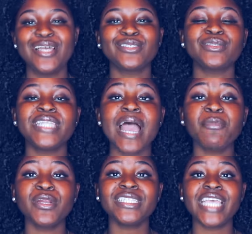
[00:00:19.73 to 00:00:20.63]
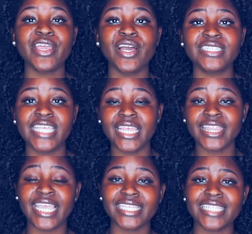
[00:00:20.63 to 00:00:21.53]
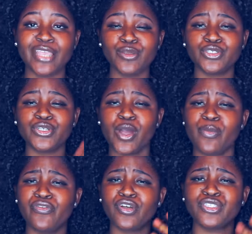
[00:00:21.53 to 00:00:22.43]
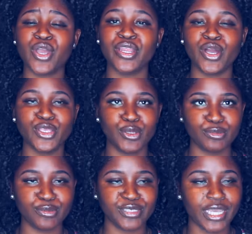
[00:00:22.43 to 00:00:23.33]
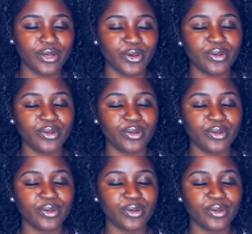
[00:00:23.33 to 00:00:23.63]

So today I'm gonna tell y'all 10 things that you should know before starting a YouTube channel.